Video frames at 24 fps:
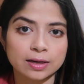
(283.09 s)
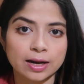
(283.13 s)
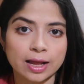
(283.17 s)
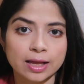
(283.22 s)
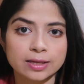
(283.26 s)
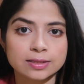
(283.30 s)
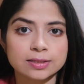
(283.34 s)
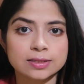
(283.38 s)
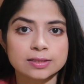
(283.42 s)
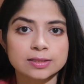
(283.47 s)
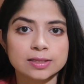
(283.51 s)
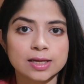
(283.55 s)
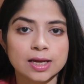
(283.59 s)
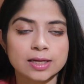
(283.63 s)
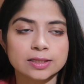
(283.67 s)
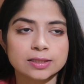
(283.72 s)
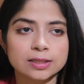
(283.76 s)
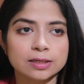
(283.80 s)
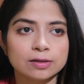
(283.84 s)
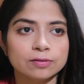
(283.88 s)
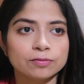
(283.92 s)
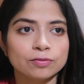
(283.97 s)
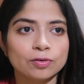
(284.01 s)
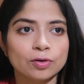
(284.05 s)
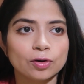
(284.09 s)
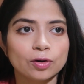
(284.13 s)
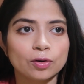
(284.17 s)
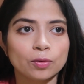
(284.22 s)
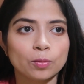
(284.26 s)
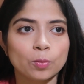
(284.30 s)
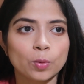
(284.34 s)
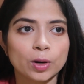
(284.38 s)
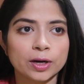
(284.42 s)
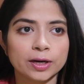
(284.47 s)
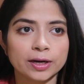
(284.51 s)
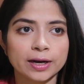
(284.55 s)
exercising for
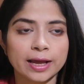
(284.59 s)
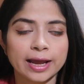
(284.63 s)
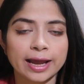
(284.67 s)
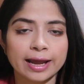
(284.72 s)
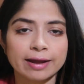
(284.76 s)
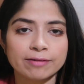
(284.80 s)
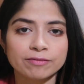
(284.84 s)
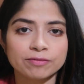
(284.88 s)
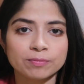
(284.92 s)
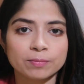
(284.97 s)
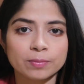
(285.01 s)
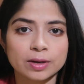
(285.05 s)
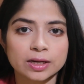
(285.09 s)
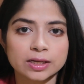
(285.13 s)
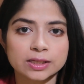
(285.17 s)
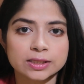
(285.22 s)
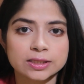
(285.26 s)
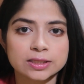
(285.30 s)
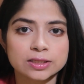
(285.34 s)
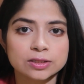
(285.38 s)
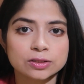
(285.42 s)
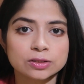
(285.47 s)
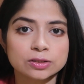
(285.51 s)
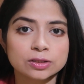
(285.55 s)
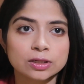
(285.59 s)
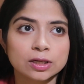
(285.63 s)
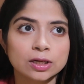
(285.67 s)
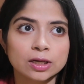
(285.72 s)
1.5 months